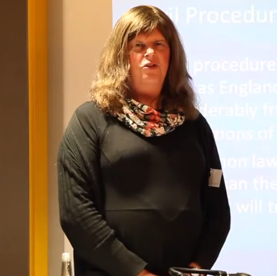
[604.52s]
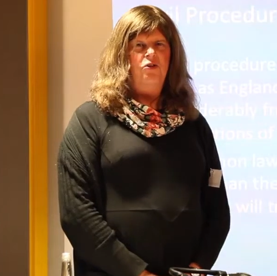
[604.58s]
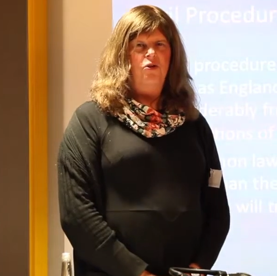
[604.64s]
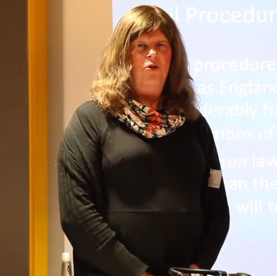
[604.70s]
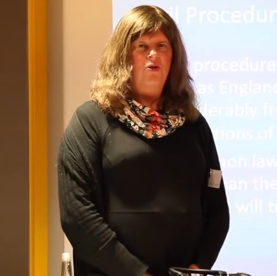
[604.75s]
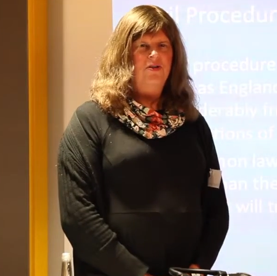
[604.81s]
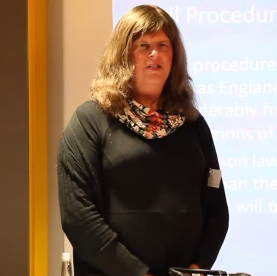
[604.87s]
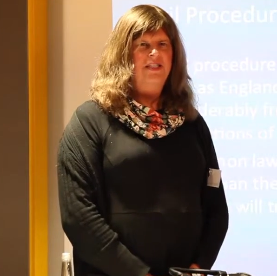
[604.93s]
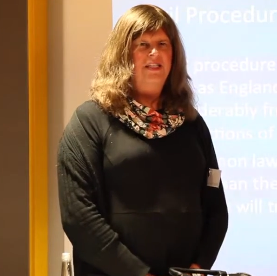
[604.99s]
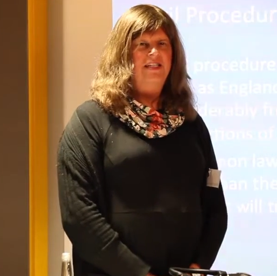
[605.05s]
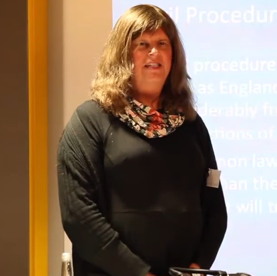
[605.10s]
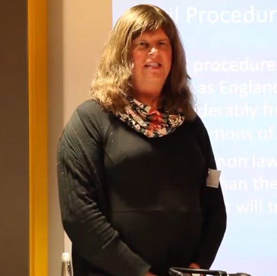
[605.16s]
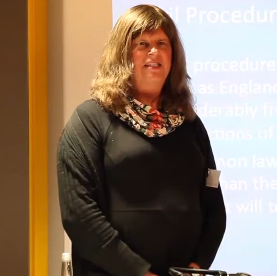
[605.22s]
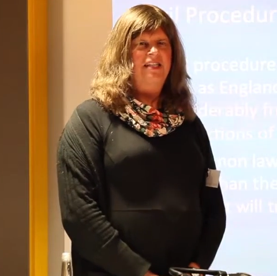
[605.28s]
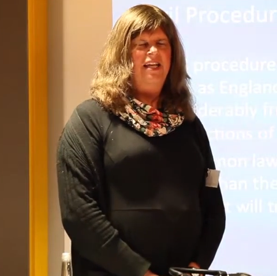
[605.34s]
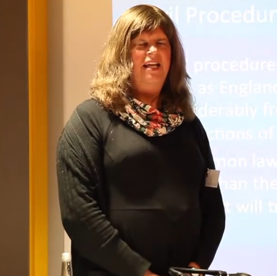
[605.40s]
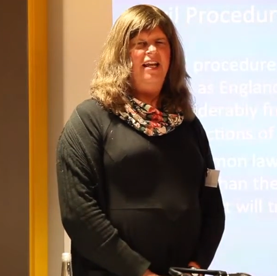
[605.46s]
court,
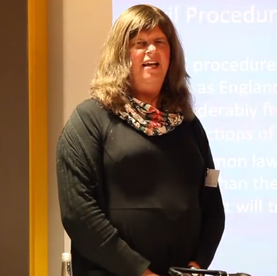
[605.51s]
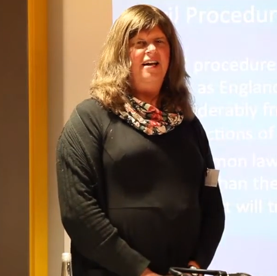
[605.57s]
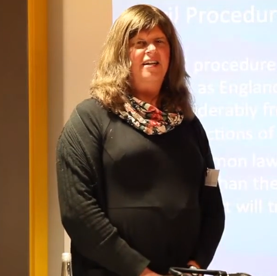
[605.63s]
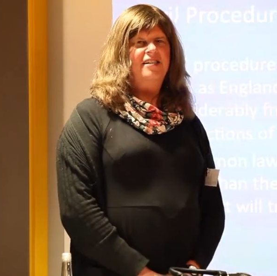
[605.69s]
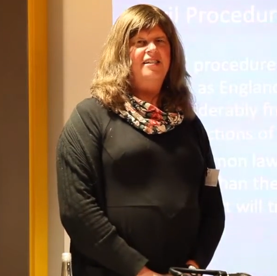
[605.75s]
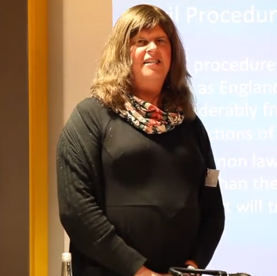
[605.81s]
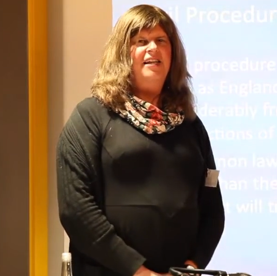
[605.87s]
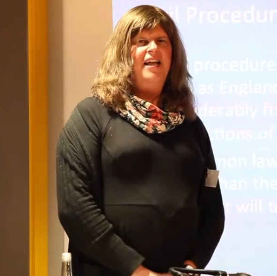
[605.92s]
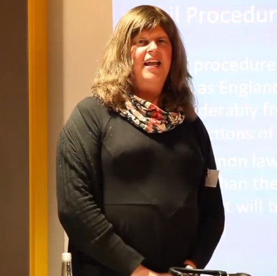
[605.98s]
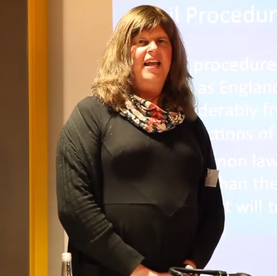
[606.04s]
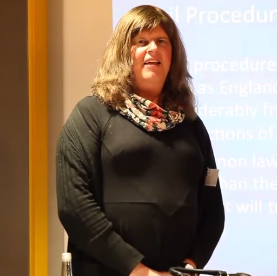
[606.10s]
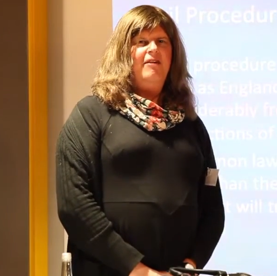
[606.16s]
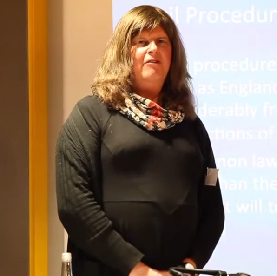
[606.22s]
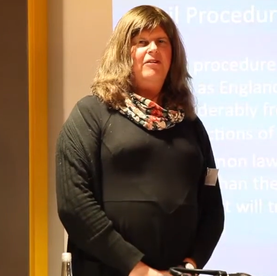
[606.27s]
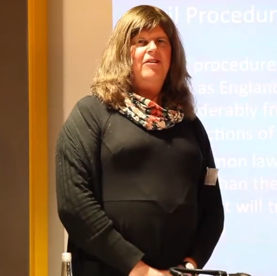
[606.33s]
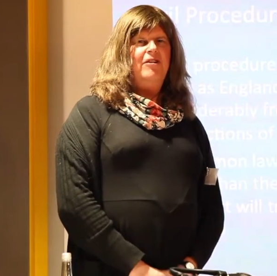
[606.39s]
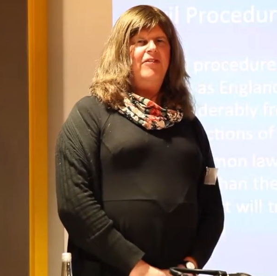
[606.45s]
and he asked,
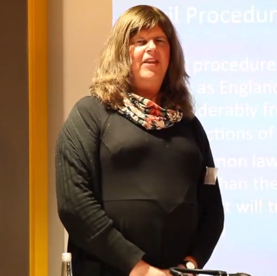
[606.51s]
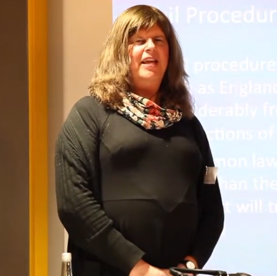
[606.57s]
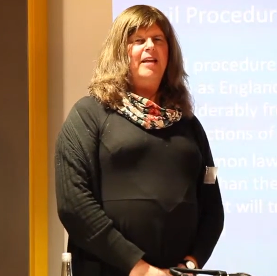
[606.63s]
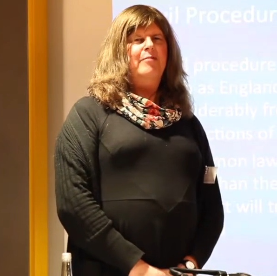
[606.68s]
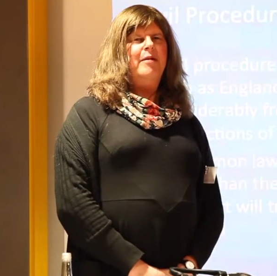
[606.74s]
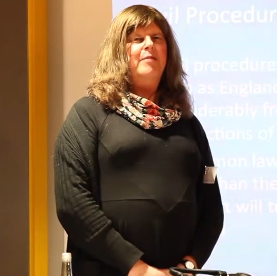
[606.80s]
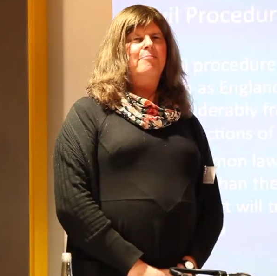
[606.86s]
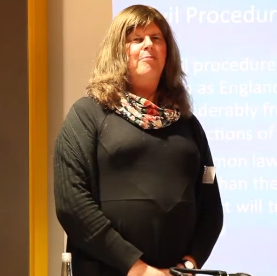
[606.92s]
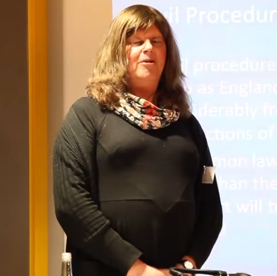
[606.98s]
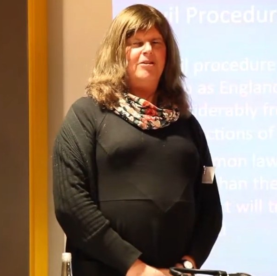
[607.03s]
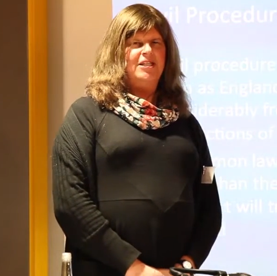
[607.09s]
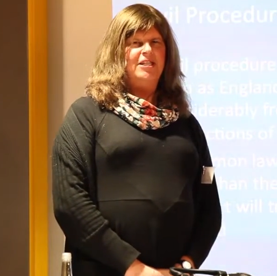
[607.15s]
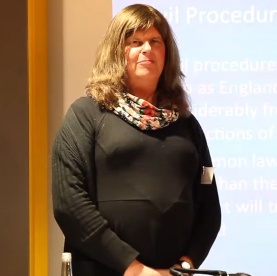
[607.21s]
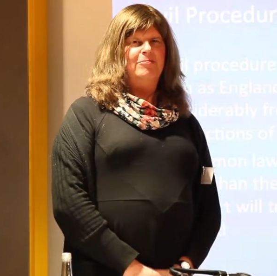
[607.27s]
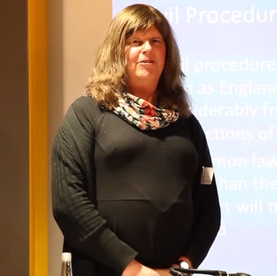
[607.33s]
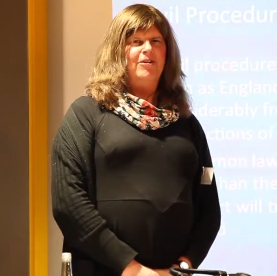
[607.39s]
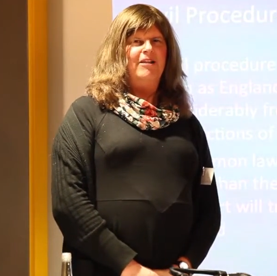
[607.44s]
do you think it'd be
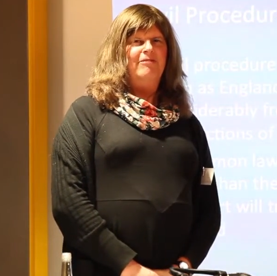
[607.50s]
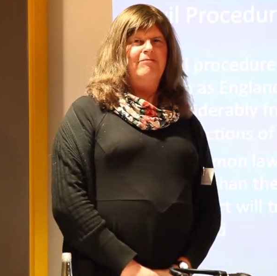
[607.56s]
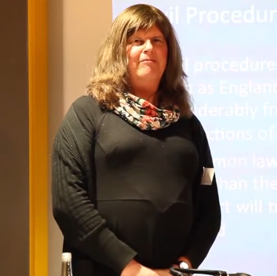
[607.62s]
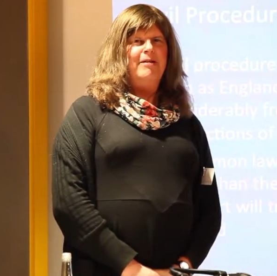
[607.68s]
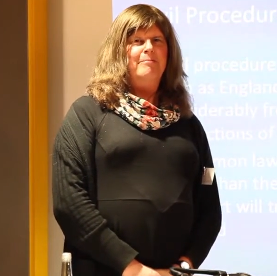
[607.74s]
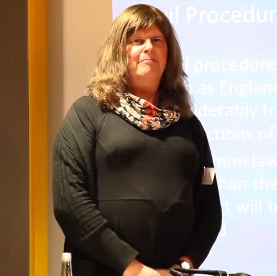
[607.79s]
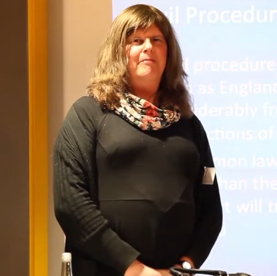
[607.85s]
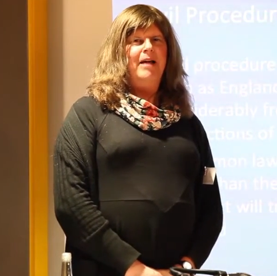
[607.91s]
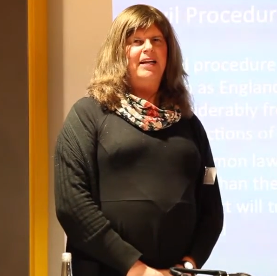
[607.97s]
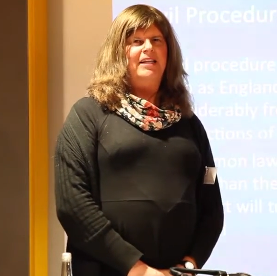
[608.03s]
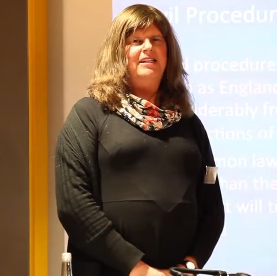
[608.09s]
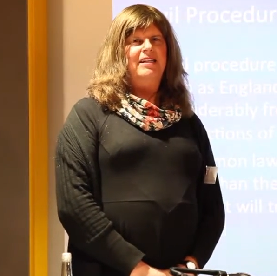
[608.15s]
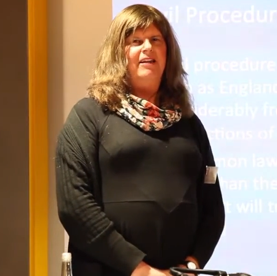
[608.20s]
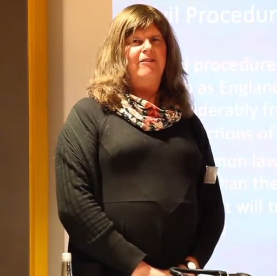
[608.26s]
possible if we manage,